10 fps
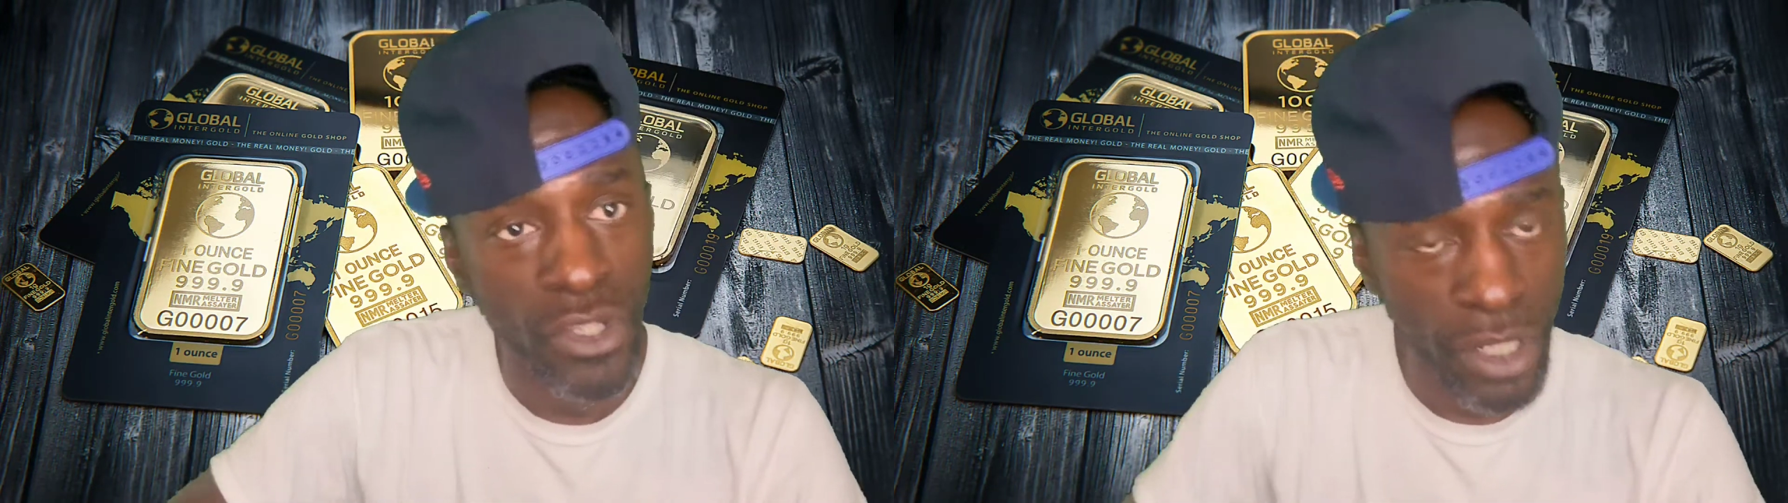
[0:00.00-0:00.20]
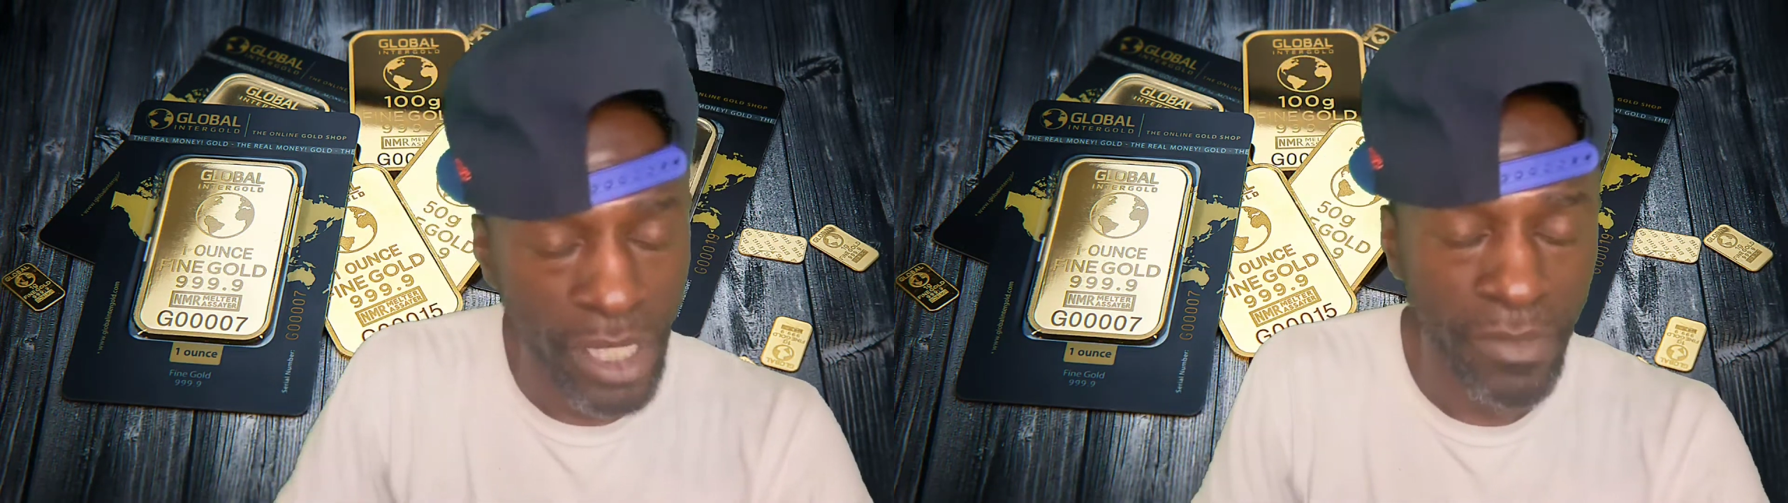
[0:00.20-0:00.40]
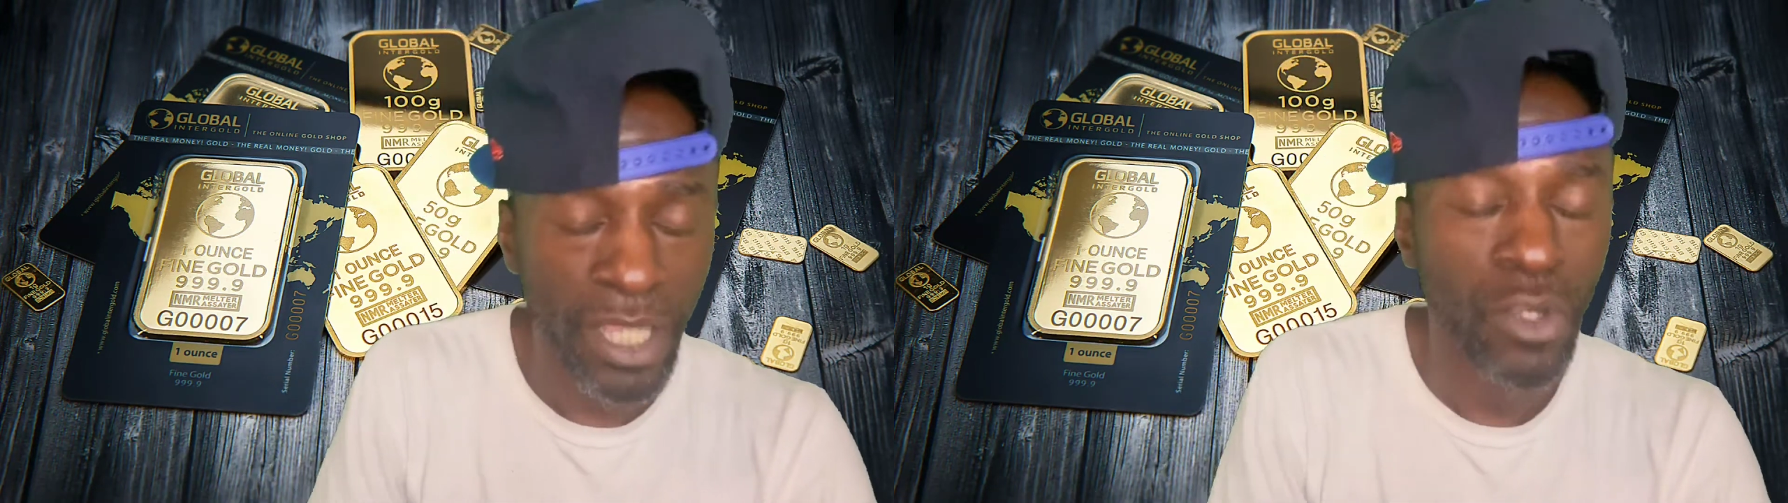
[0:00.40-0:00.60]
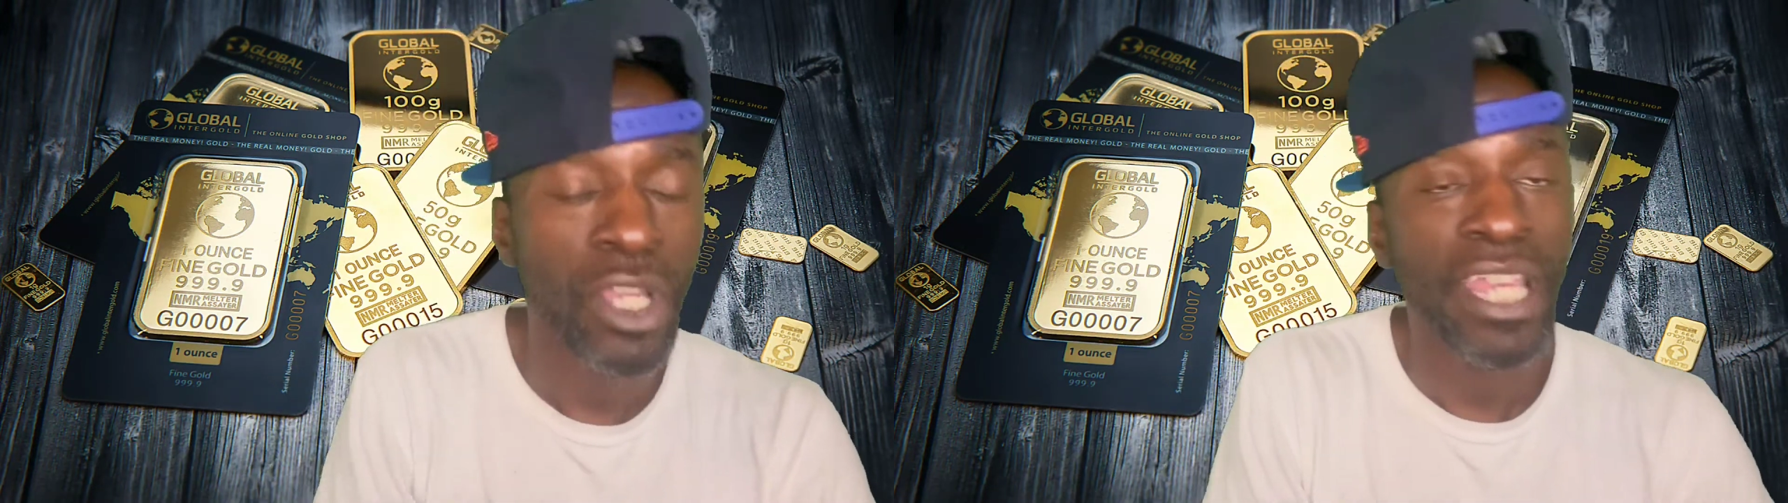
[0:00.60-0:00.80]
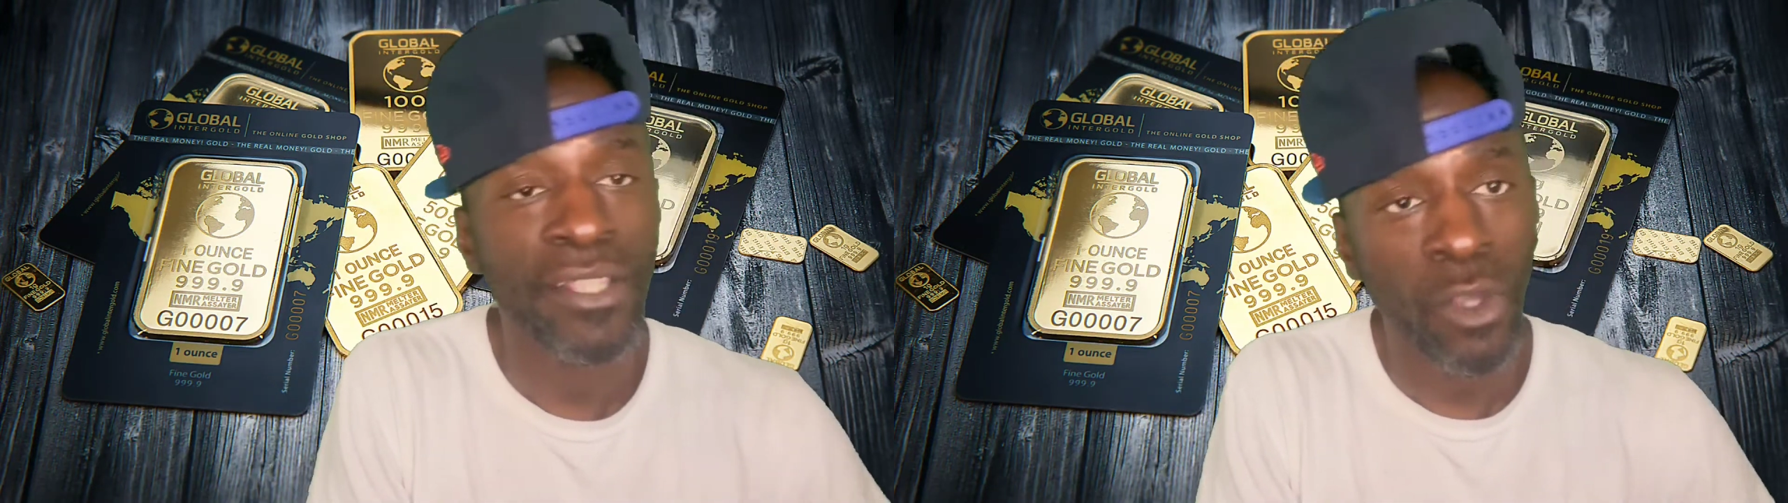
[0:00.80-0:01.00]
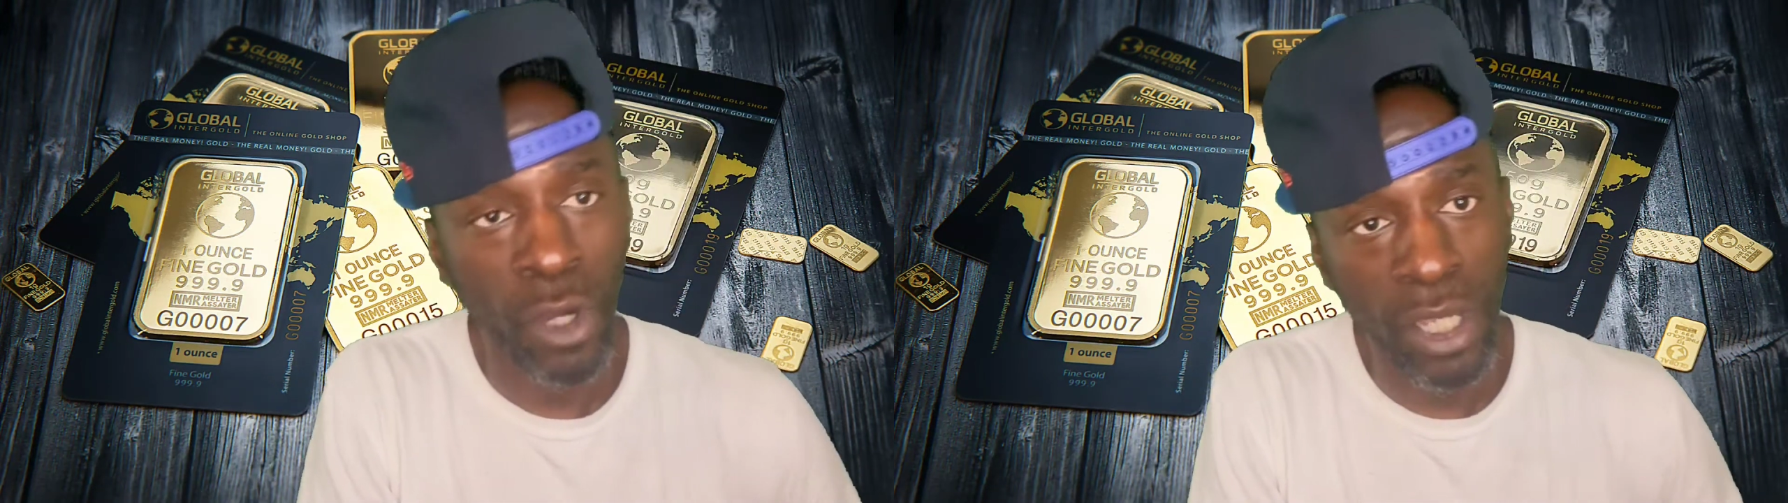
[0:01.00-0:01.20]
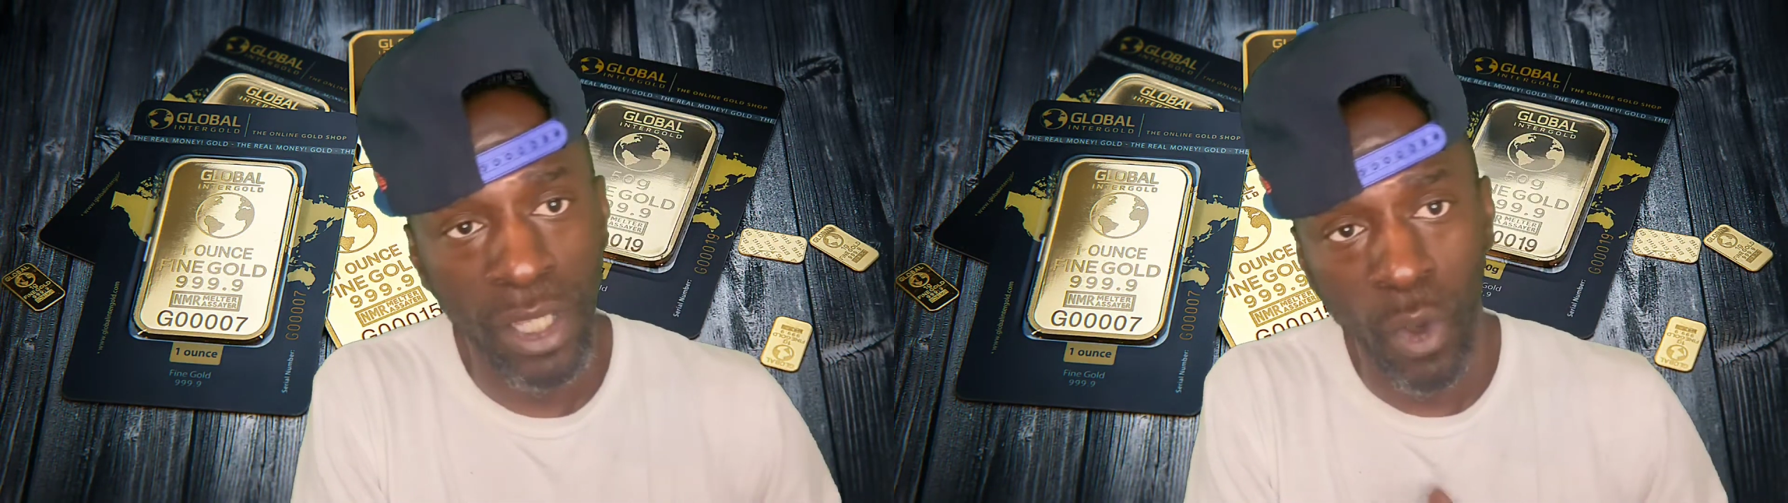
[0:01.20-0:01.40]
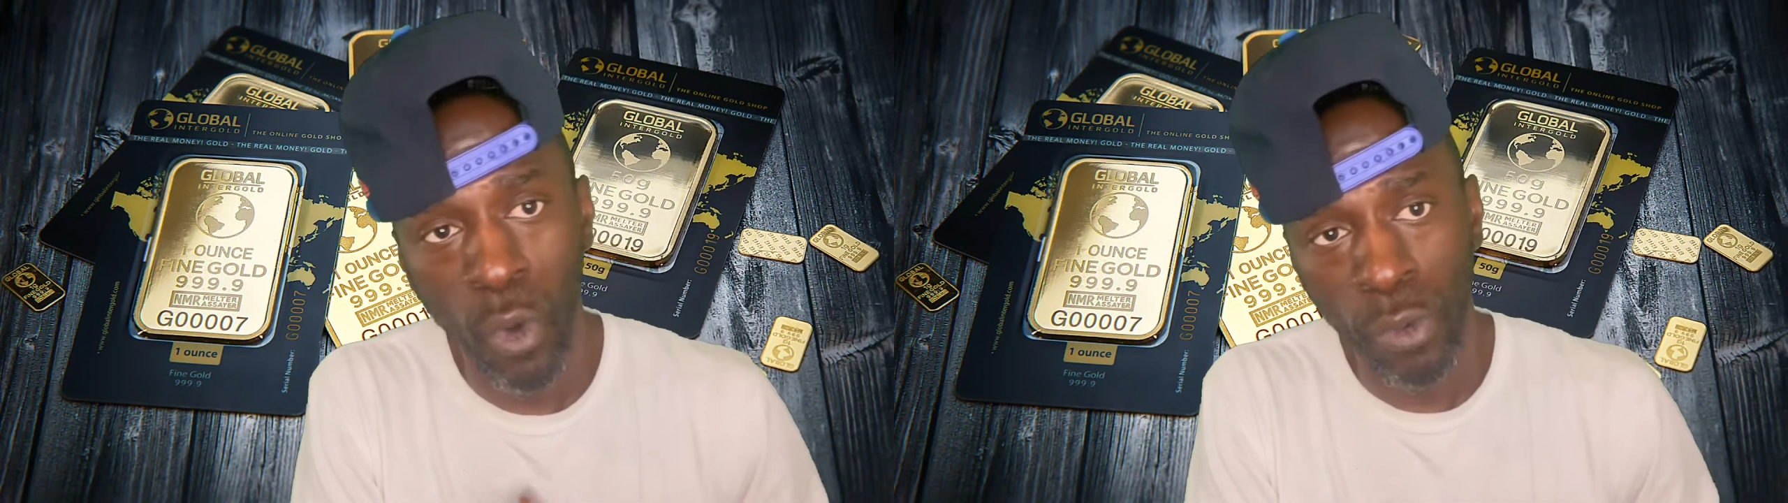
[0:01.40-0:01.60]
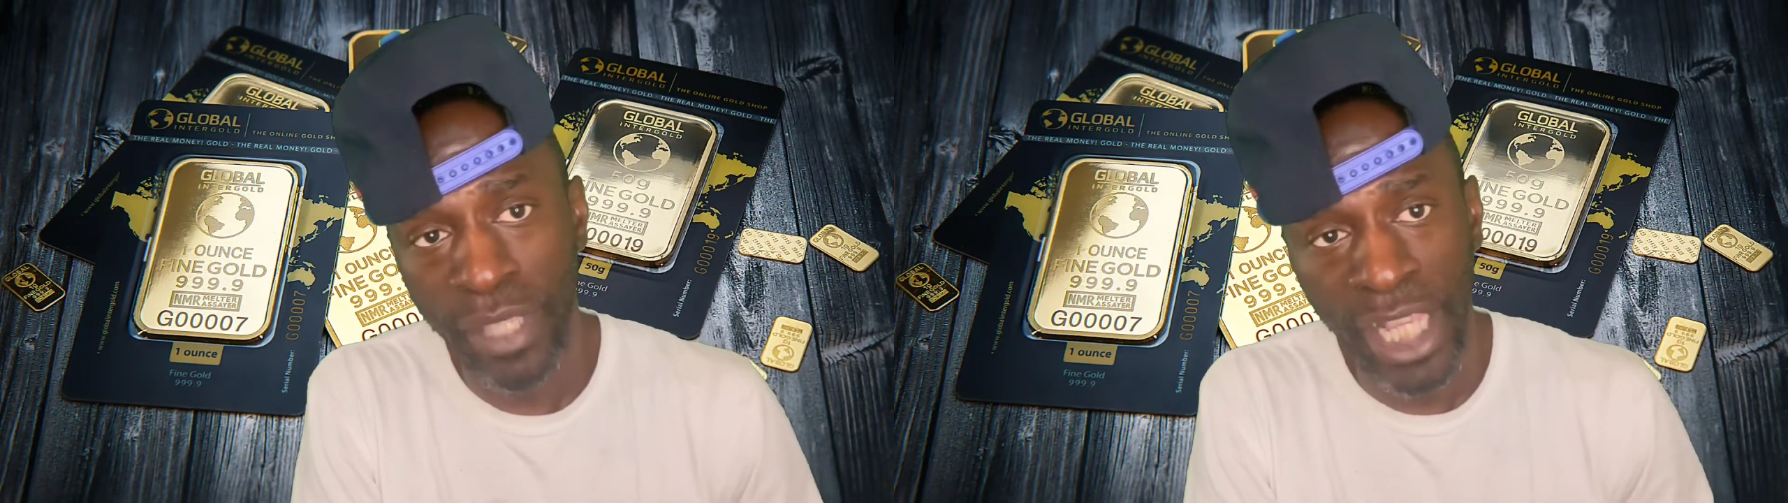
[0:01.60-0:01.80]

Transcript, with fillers: You understand what I'm saying? It's, it's a whole